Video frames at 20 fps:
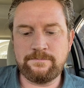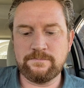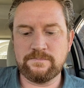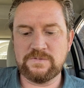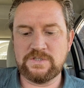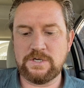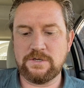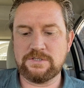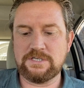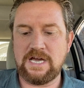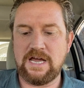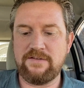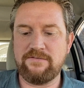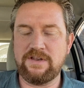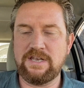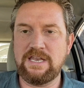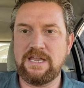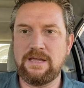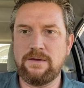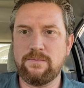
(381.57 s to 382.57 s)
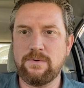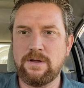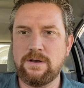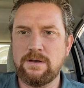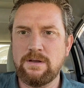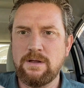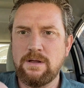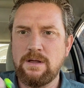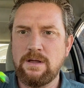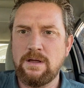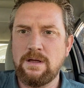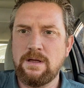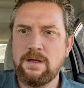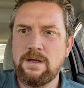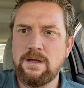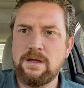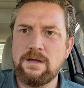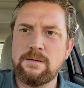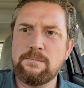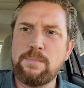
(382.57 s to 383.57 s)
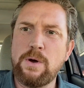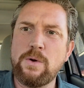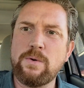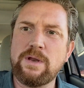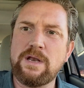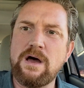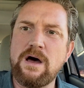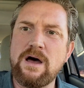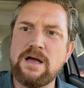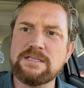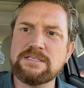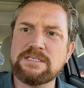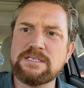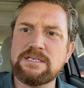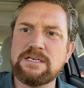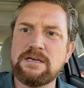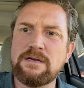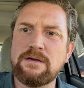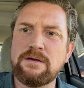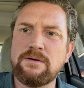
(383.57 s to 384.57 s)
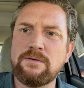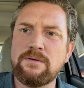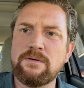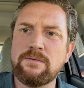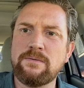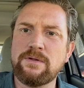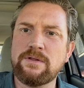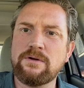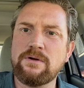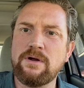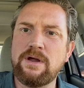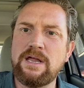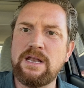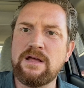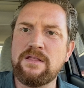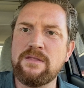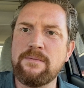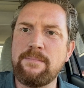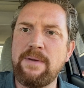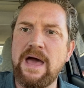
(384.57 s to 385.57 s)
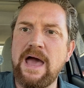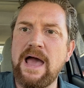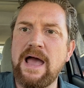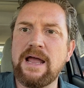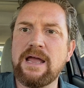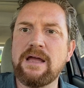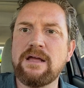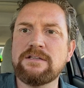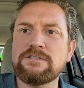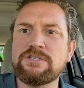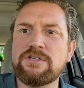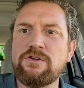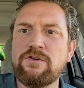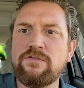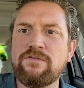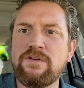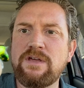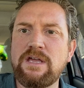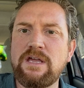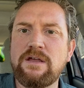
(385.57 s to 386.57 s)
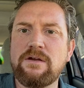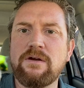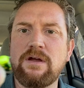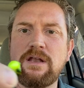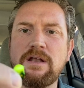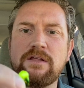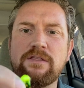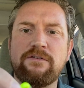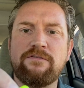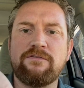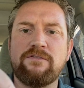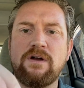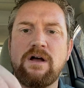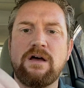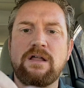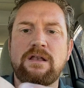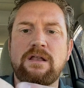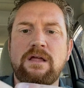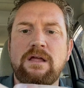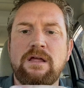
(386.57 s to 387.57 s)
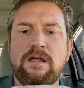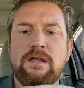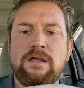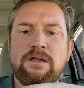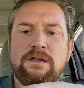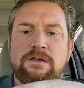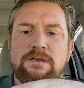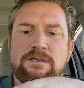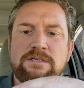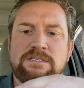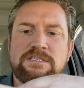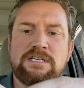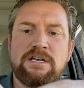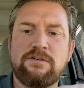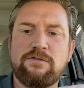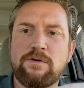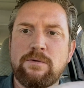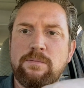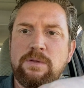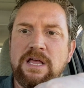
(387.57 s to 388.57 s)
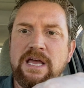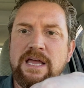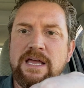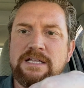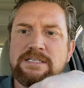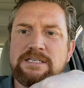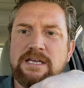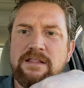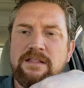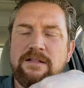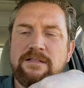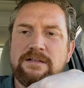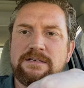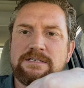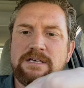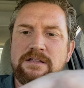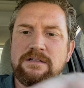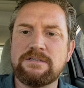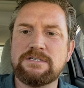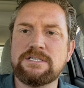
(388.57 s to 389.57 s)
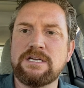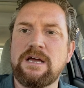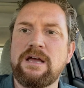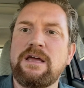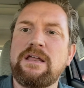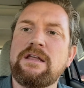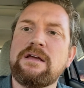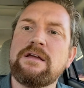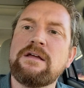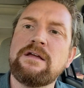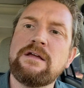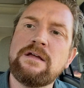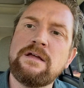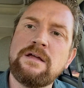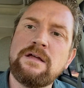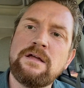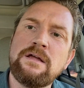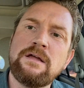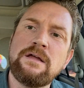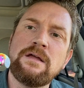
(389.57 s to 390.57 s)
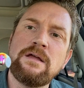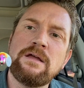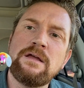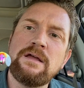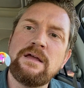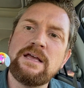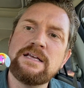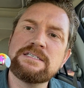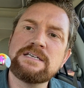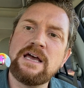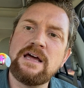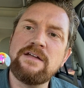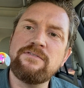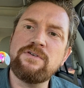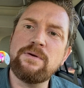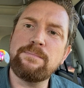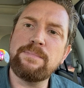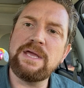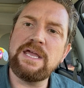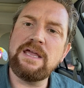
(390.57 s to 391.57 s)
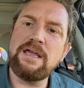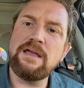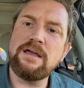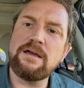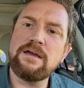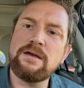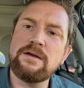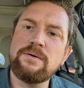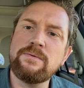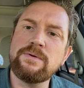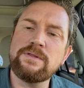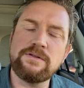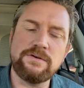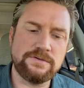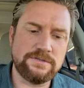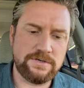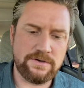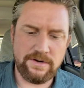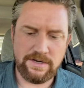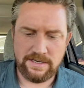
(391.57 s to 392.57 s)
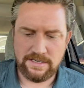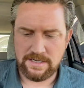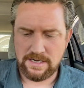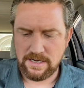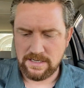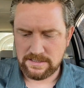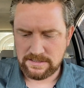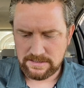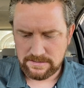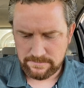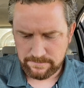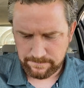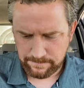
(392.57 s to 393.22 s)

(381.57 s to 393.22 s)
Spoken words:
So it's kind of a neat one. Polka dots with green on the back. It's UV, green on the front, silver blades. And then this other side is kind of a pink with those green dots.